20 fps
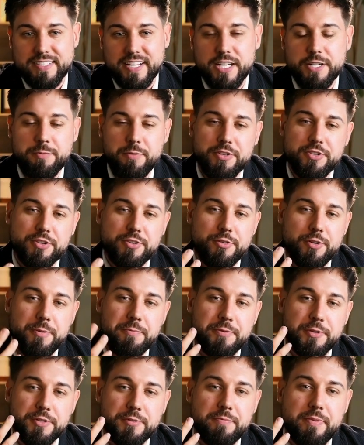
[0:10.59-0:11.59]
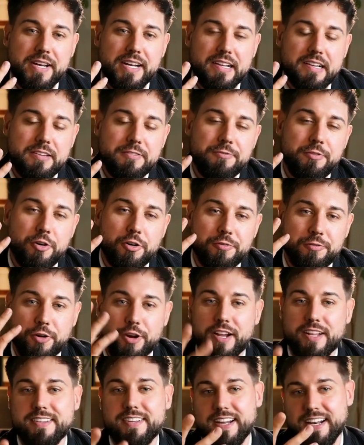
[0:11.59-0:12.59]
SageMaster Crypto is built for
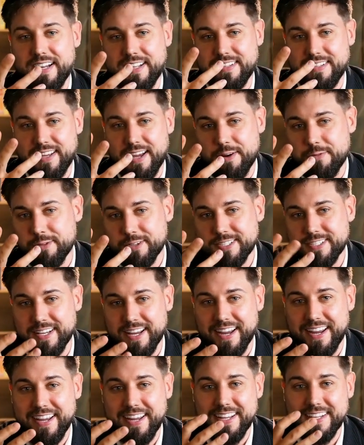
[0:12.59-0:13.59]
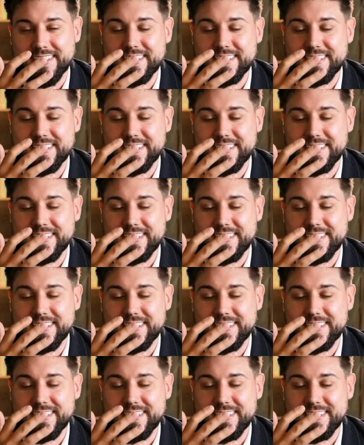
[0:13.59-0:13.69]
volatility, I would say.